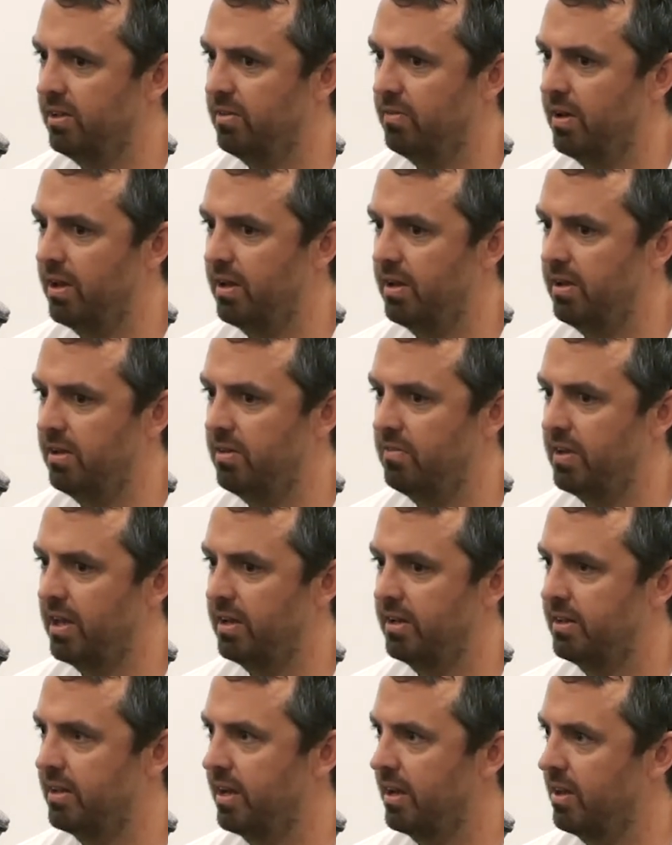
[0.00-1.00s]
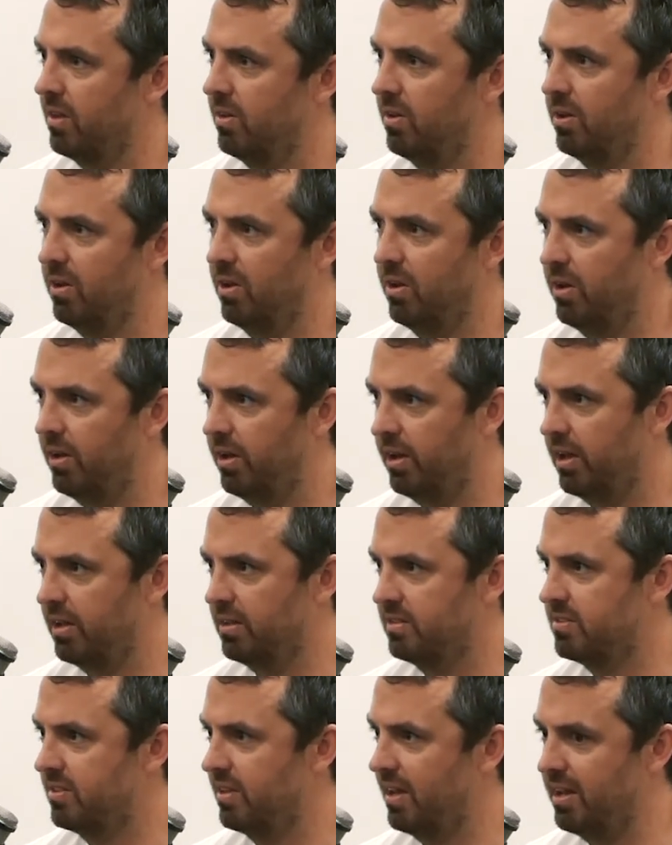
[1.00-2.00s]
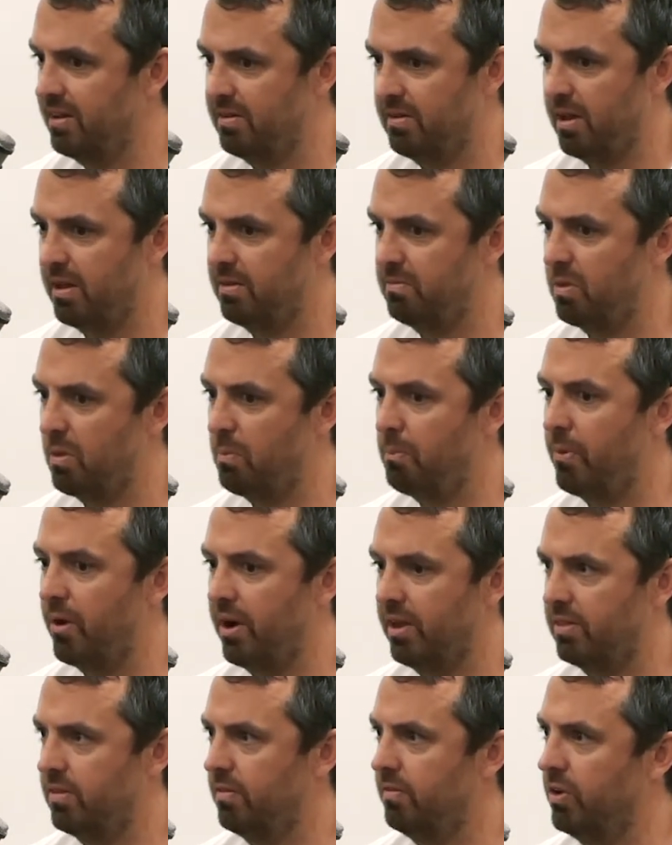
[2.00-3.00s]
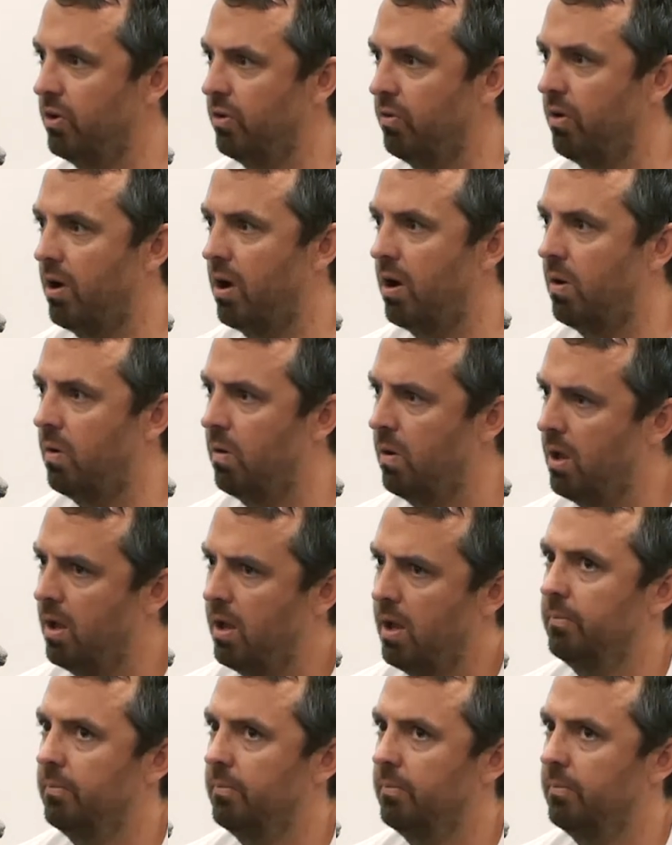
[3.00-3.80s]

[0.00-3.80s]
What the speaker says: you've had to take a lot of learning into and the breadth of your role.